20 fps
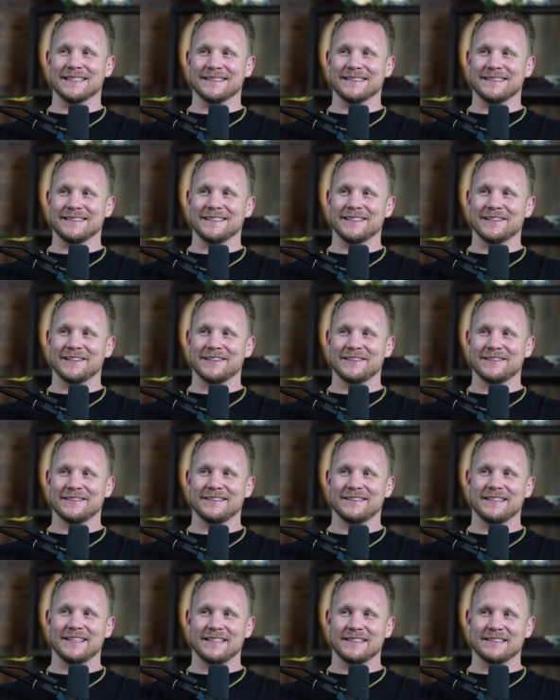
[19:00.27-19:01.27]
you know,
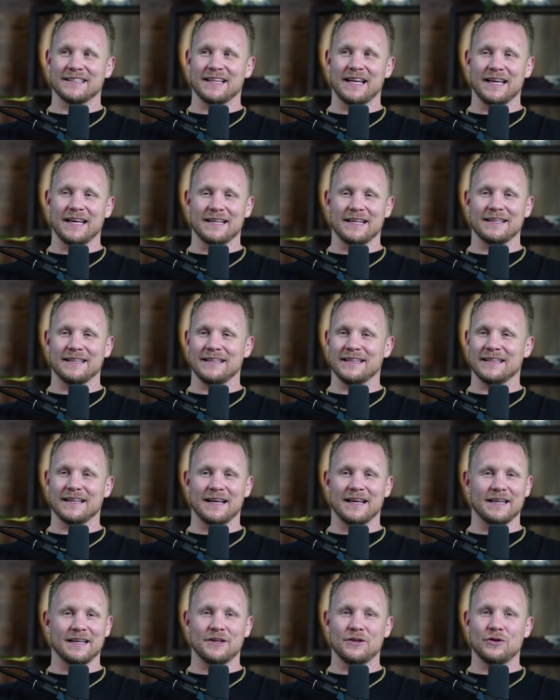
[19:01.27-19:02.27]
mm. it's like
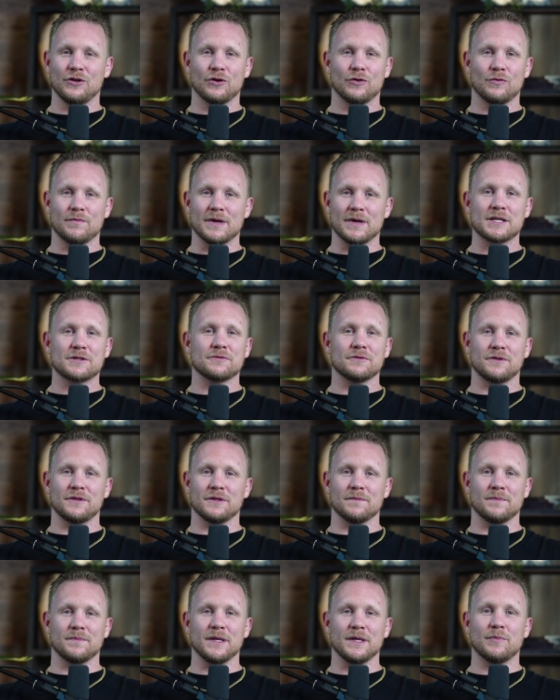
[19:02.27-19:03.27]
like you don't mess with
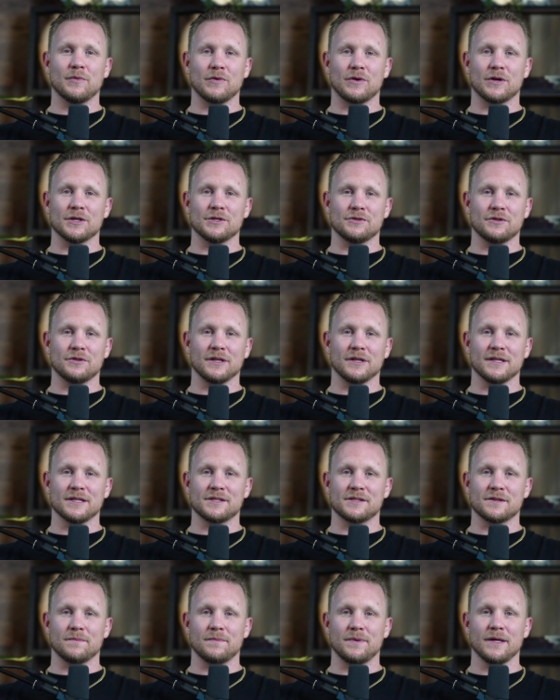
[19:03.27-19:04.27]
them people because you could
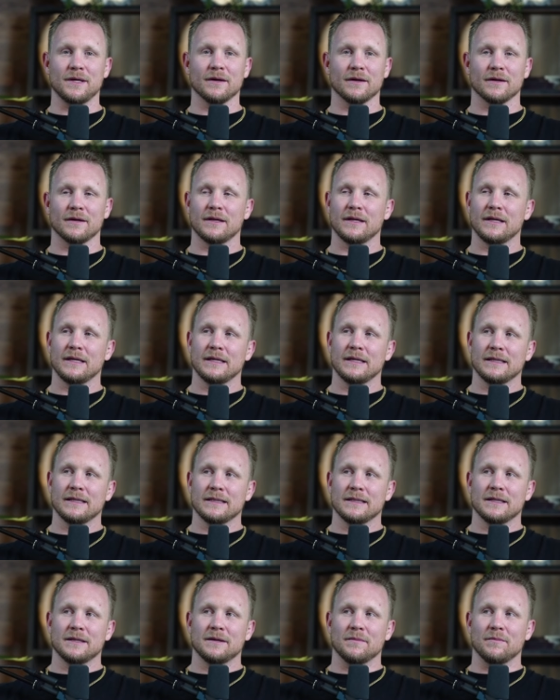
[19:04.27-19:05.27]
disappear.
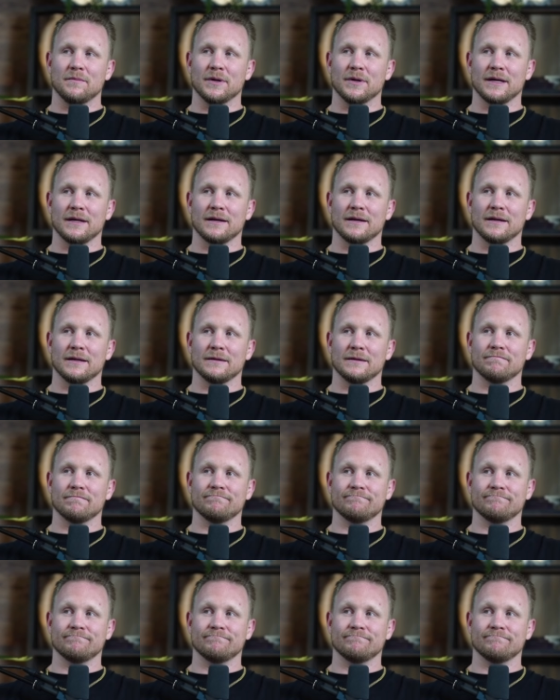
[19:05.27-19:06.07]
But mm. um,